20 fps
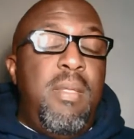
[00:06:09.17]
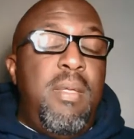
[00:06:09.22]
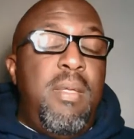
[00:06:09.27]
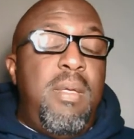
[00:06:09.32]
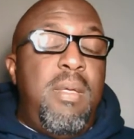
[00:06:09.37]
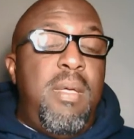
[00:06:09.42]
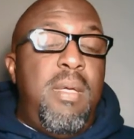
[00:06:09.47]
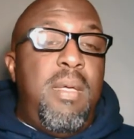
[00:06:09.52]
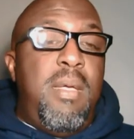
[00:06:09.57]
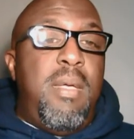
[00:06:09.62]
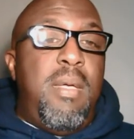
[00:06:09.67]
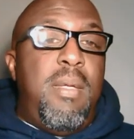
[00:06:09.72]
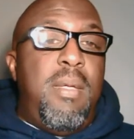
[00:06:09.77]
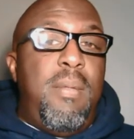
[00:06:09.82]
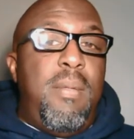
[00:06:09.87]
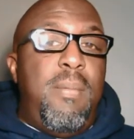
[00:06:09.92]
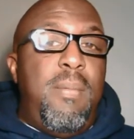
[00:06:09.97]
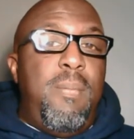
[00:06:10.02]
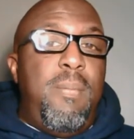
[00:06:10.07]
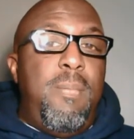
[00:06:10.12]
um,
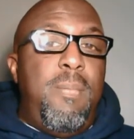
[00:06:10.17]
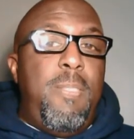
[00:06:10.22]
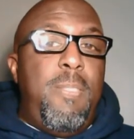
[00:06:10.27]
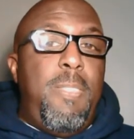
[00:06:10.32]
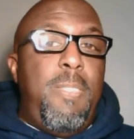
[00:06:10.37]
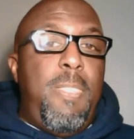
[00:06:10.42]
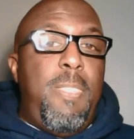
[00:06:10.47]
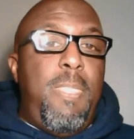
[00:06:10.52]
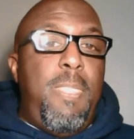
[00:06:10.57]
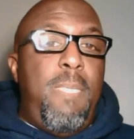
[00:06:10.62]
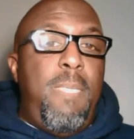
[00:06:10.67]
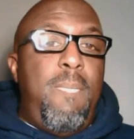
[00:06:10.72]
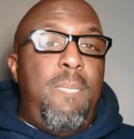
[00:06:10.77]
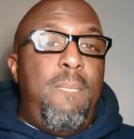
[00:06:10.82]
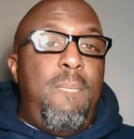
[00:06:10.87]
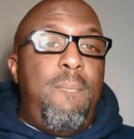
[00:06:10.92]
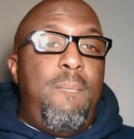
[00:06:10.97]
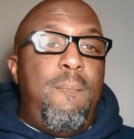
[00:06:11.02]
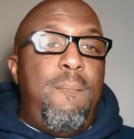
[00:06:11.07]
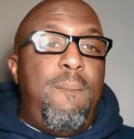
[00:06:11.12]

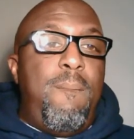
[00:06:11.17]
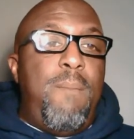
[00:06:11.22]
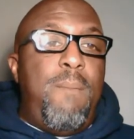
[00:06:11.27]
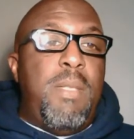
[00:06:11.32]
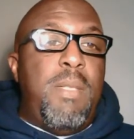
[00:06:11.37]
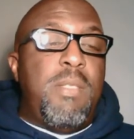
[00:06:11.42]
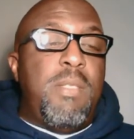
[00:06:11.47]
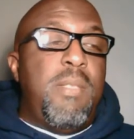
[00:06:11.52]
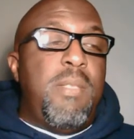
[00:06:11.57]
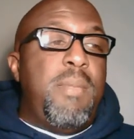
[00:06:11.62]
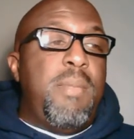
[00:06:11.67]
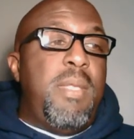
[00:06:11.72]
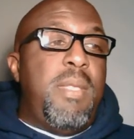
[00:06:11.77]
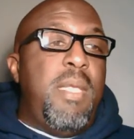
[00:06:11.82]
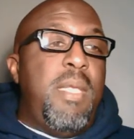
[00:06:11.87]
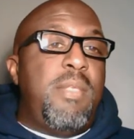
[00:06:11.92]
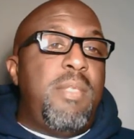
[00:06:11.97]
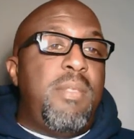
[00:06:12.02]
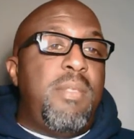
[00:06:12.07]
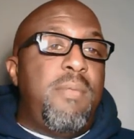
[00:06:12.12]

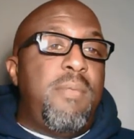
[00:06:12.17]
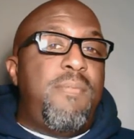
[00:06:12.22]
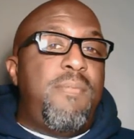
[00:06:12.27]
intimidation